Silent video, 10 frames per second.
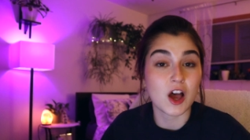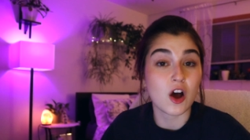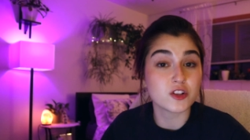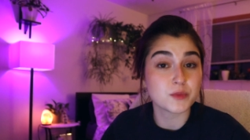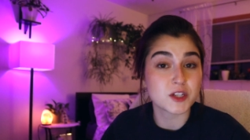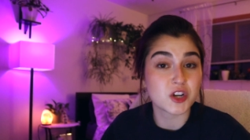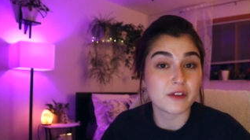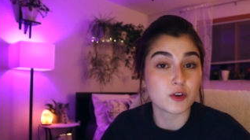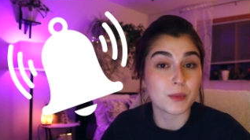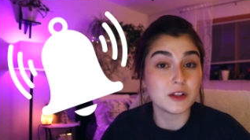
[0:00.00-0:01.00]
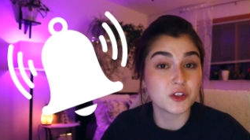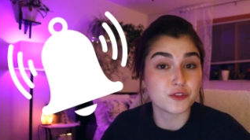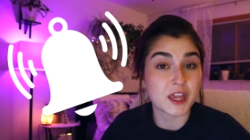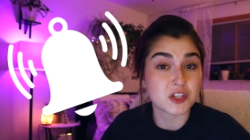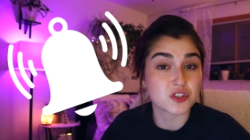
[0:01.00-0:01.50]
Uh, also make sure to have your bell
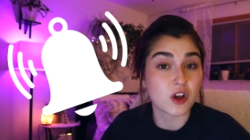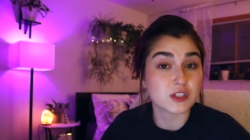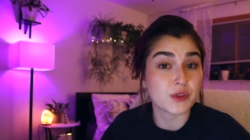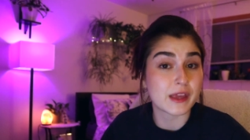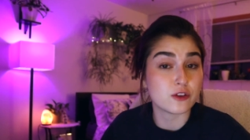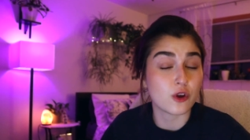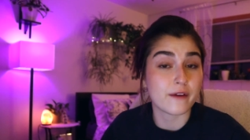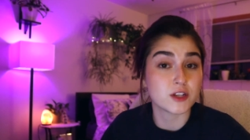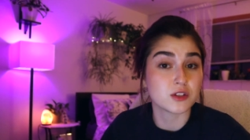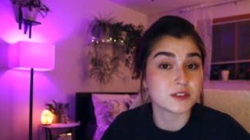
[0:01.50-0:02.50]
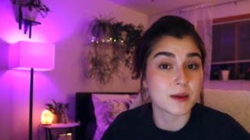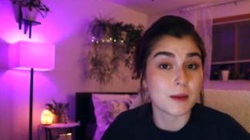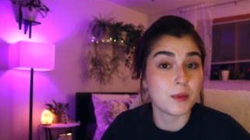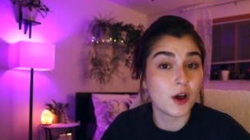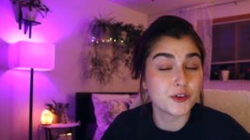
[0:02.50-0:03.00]
notifications on so that you know every single time
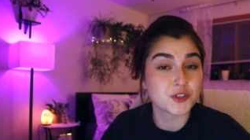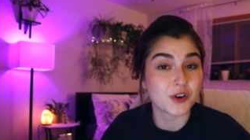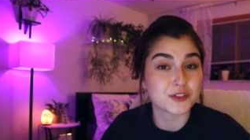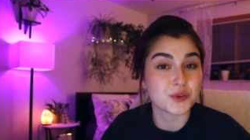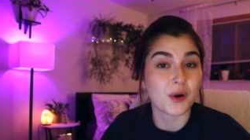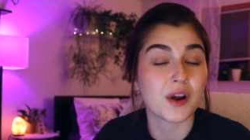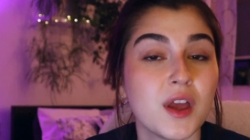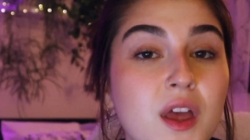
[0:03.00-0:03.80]
I post or else you are